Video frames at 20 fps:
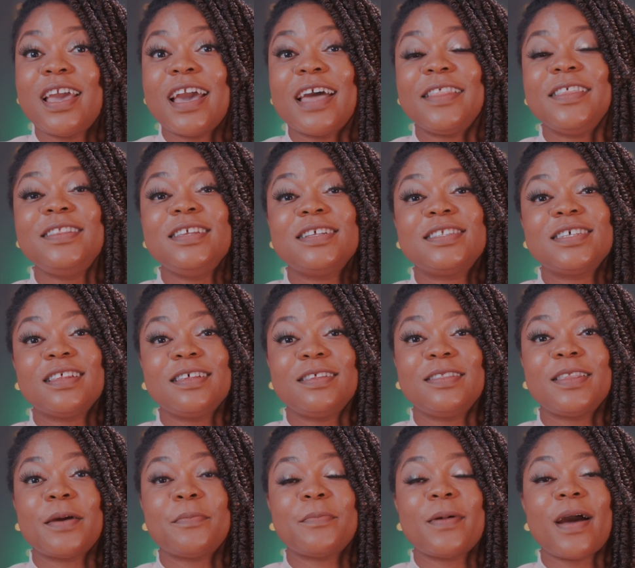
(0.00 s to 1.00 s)
And then they're
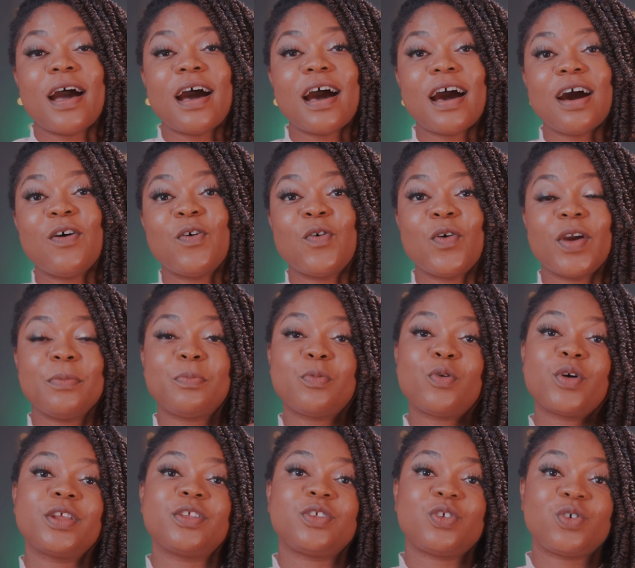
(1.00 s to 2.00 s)
telling them how
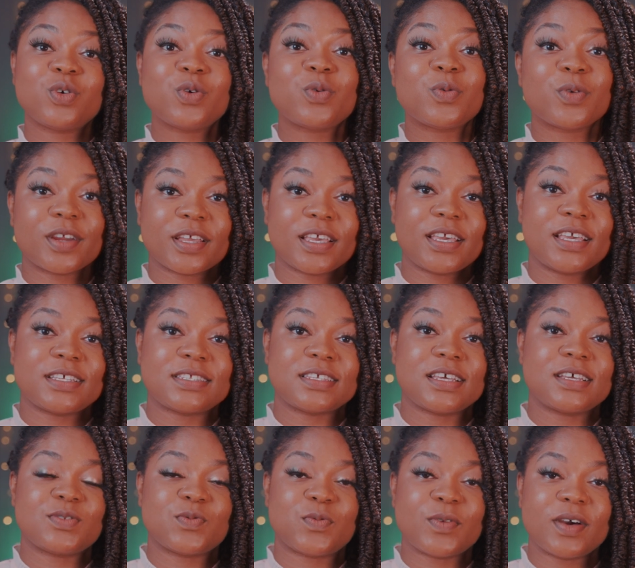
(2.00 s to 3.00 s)
important your work is
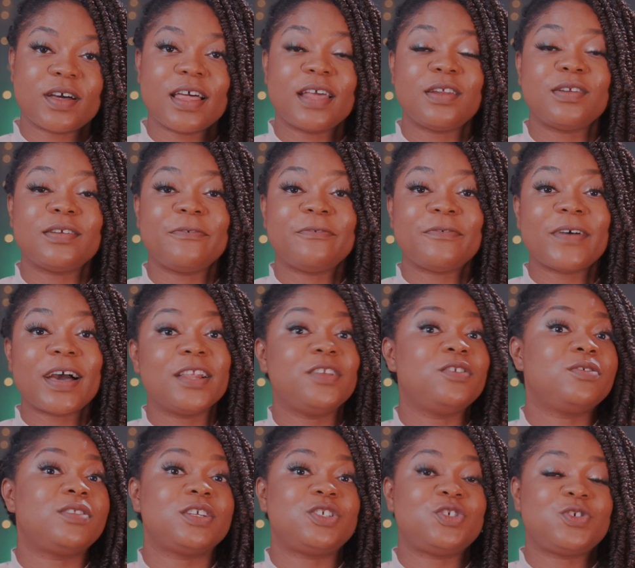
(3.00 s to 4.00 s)
as well, and the
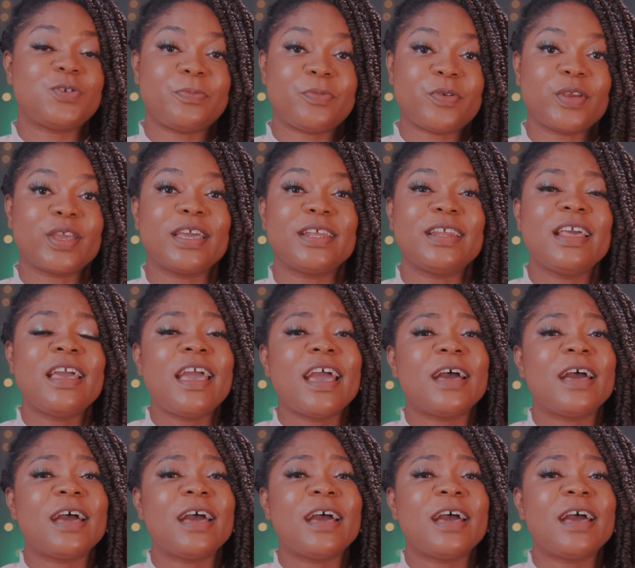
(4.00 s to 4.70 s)
value that you're bringing.